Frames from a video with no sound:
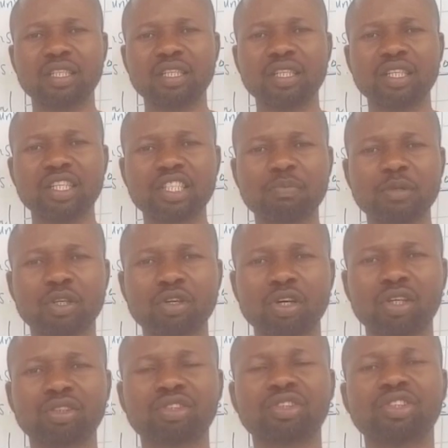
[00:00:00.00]
It's
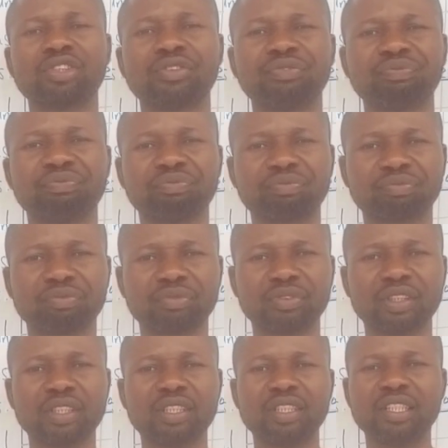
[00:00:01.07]
because
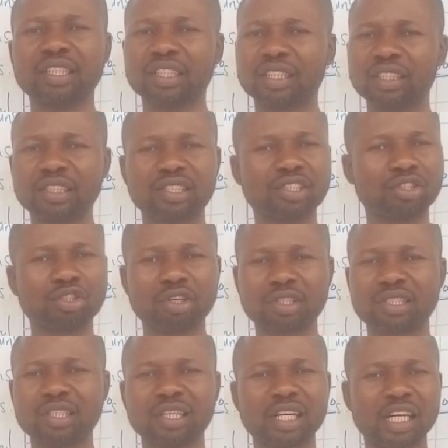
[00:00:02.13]
English is just a
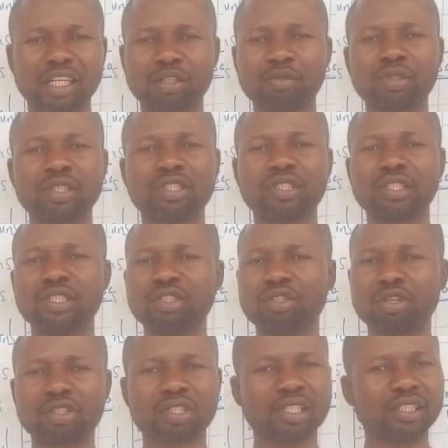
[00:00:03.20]
language,
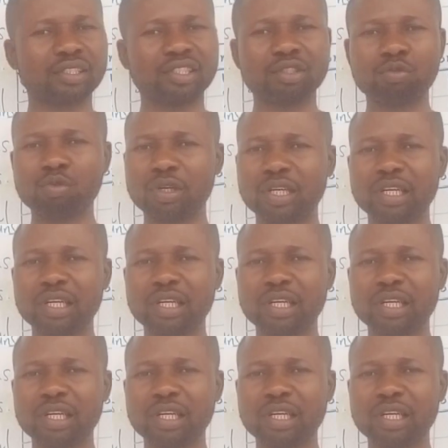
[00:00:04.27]
just the way